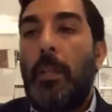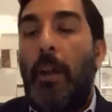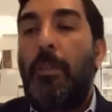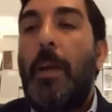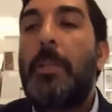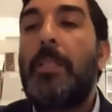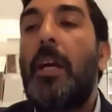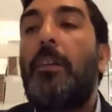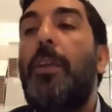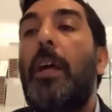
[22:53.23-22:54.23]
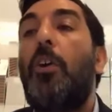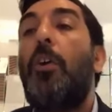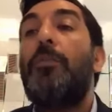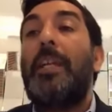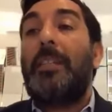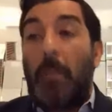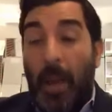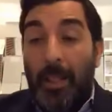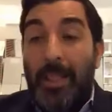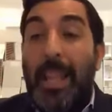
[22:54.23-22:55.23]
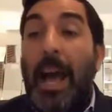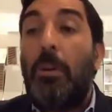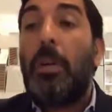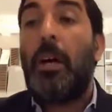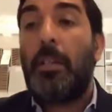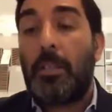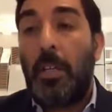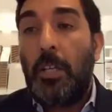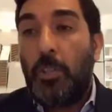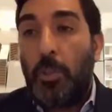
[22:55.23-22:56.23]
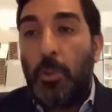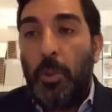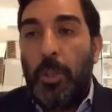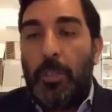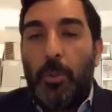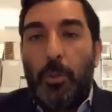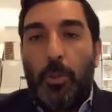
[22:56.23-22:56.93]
Avraham, Yitzhak, Yaakov that allowed us to to,